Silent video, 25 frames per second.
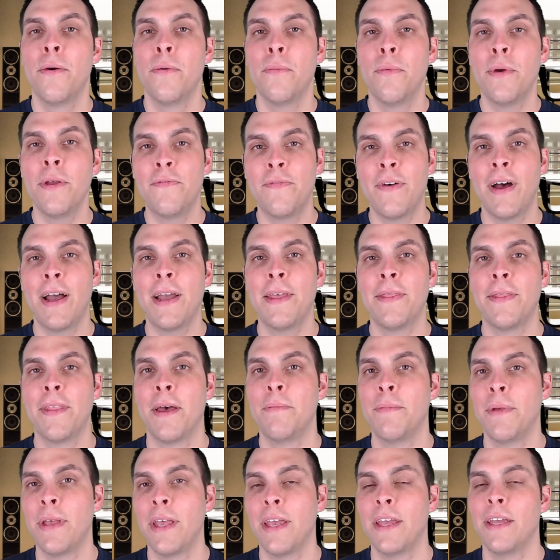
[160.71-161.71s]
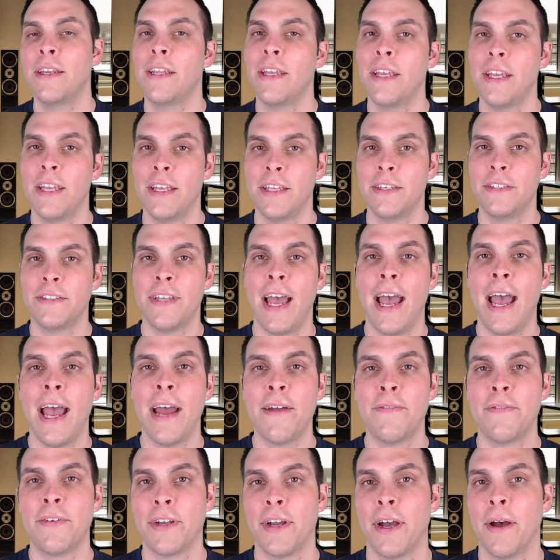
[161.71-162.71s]
we find them in East
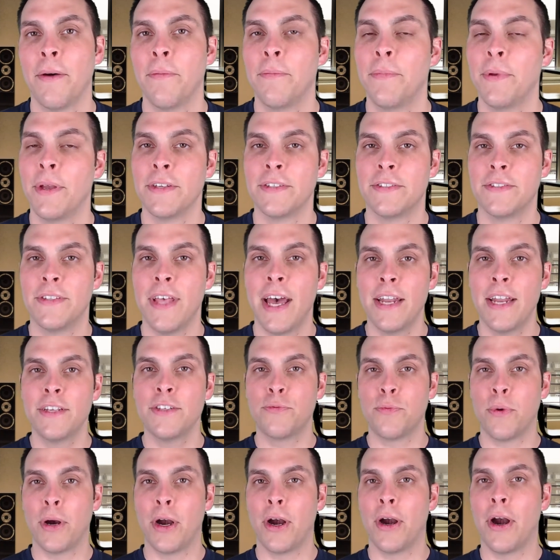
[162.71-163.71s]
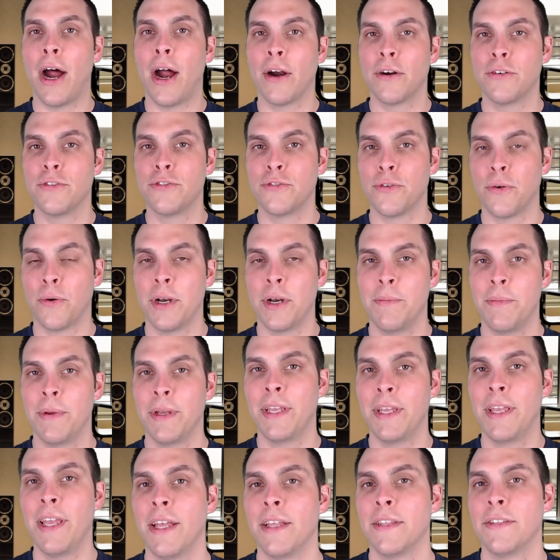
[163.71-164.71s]
Africa because that is where our story
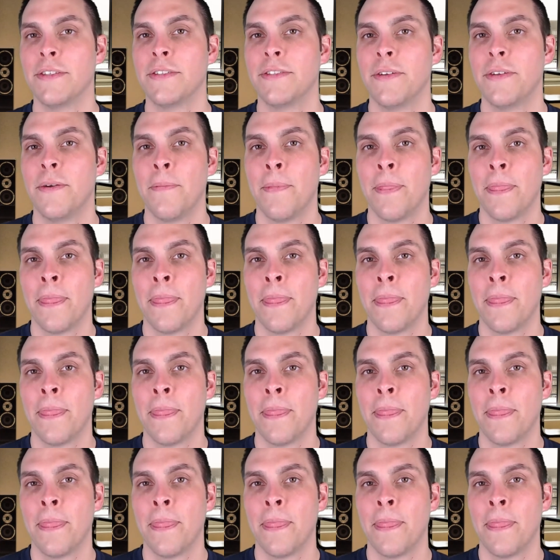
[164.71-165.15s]
begins.